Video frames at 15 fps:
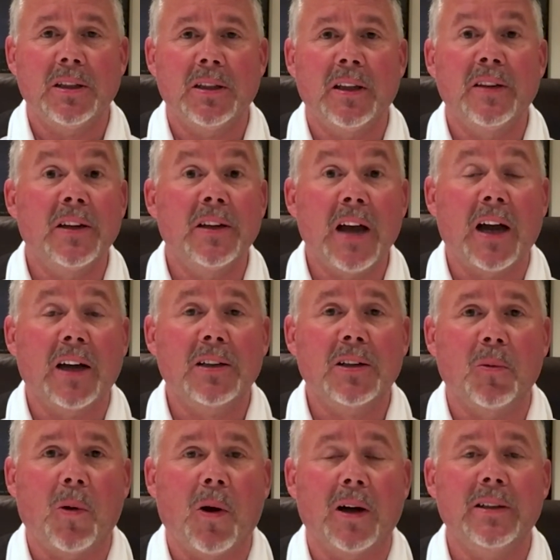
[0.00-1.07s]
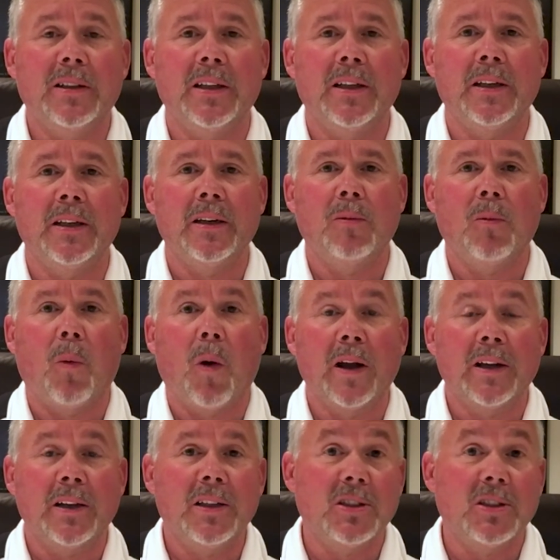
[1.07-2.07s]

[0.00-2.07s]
And then the doctor walked in and wanted